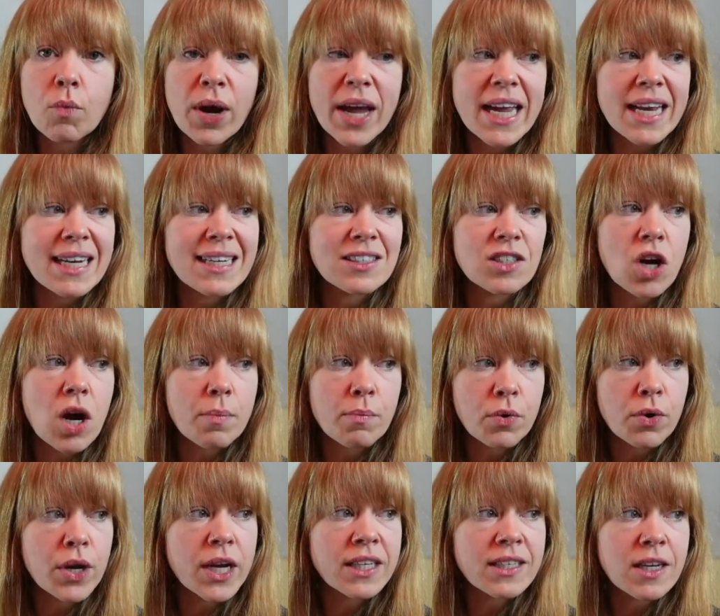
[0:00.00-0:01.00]
weight.
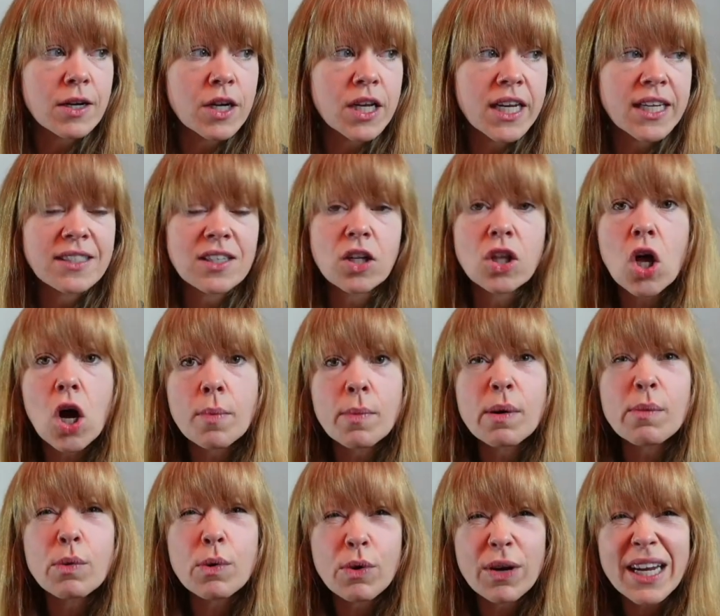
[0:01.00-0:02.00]
It's a
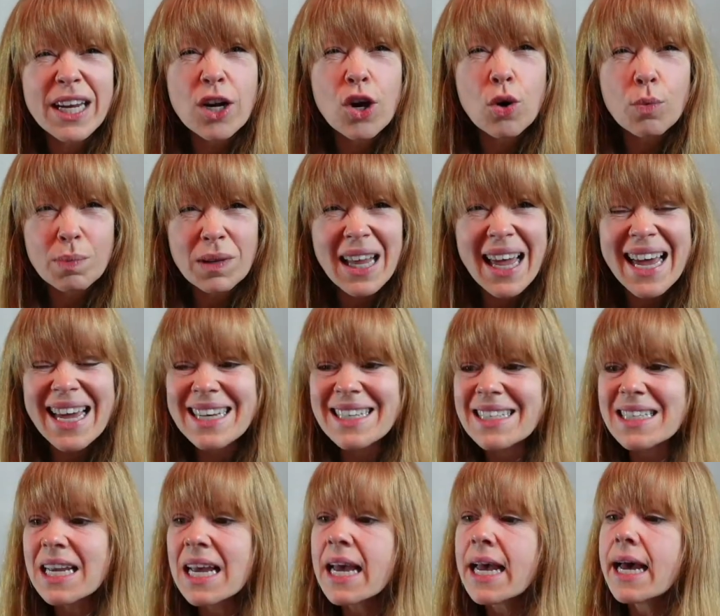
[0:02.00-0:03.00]
llama merino
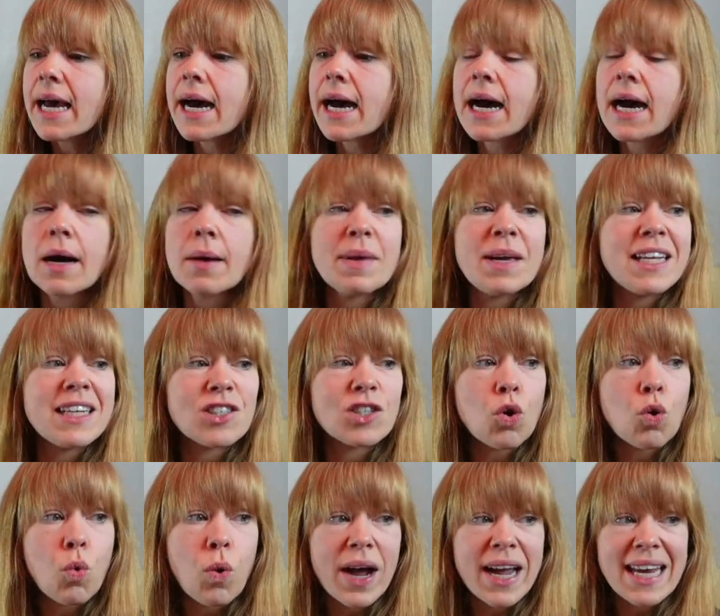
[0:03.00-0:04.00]
blend. It's
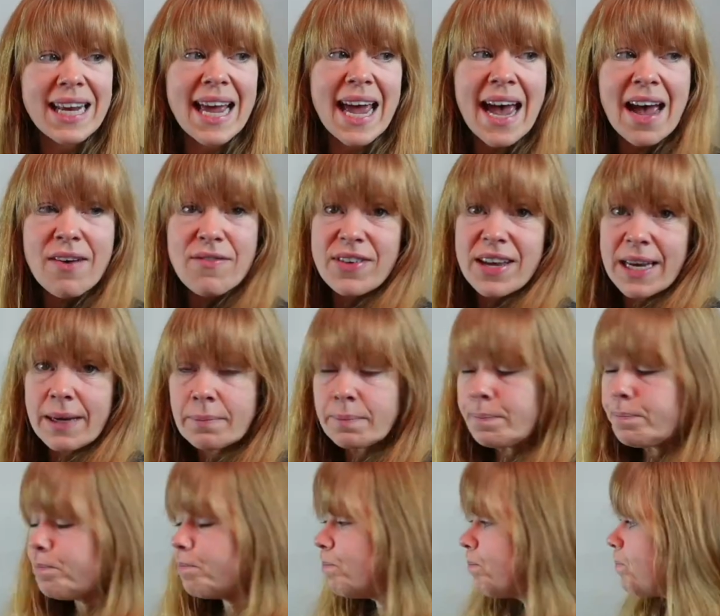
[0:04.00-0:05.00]
quite heavy.
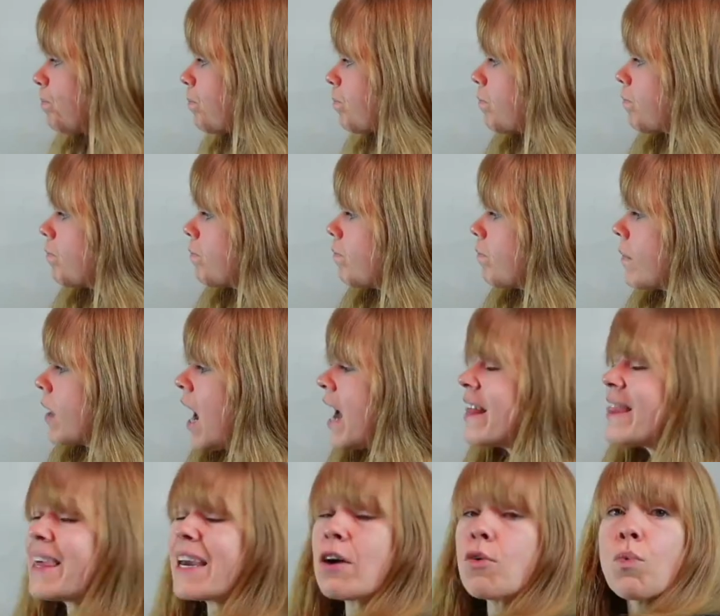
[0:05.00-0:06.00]

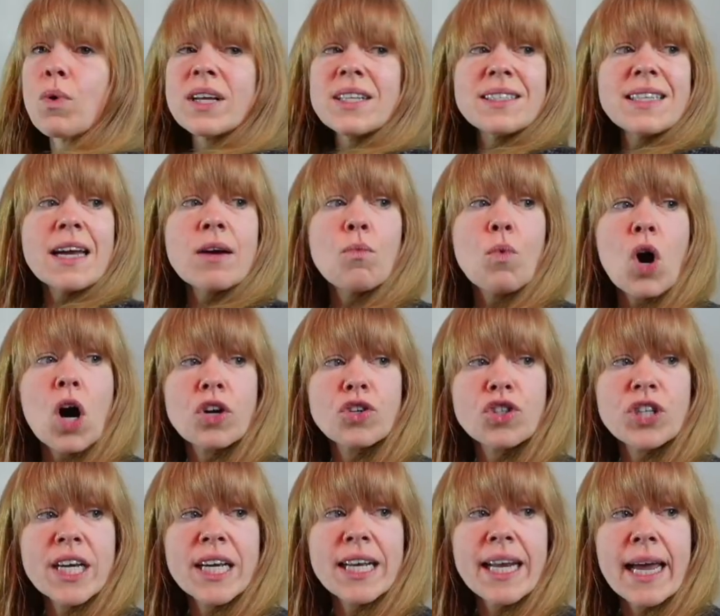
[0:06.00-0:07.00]
I think once I
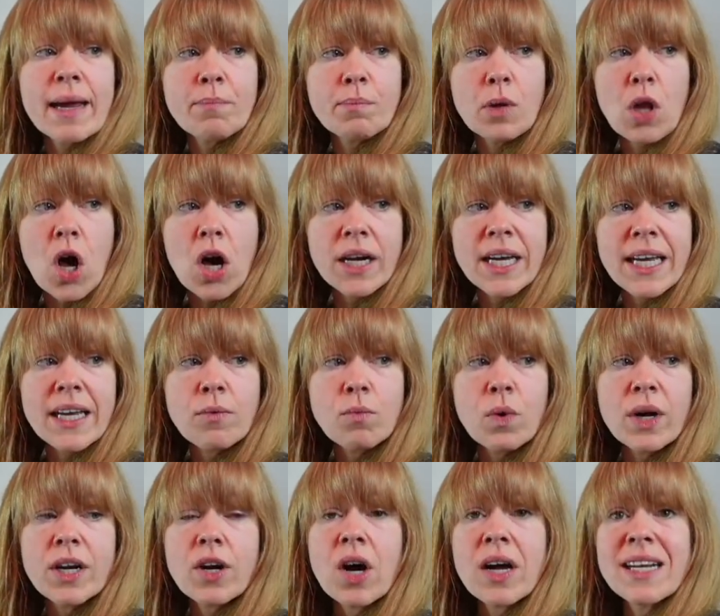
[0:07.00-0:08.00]
wash it and block it
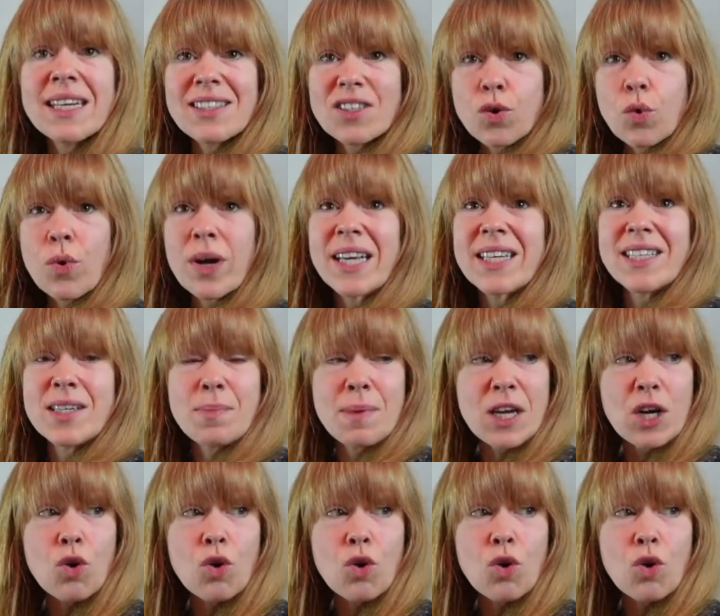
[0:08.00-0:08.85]
and whatnot, it's going